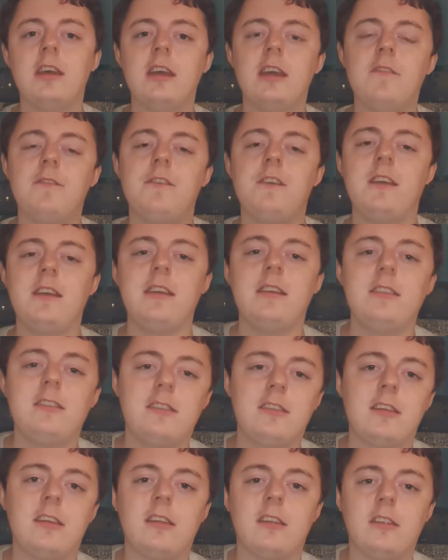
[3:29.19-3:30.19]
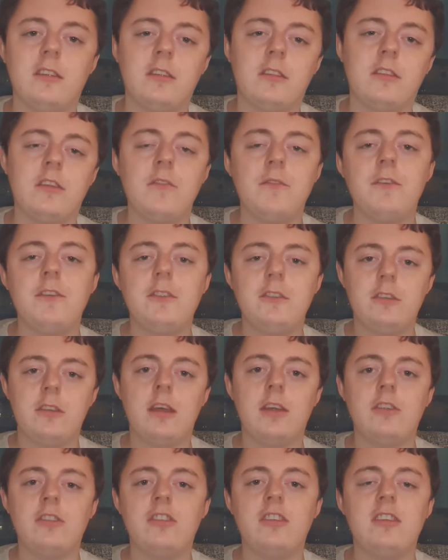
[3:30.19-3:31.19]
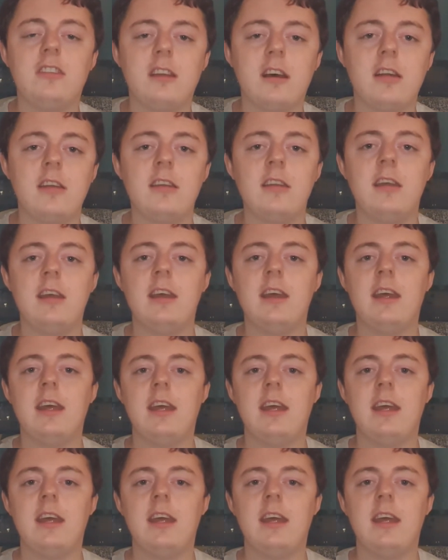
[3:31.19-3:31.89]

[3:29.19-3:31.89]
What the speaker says: if it is something that she's done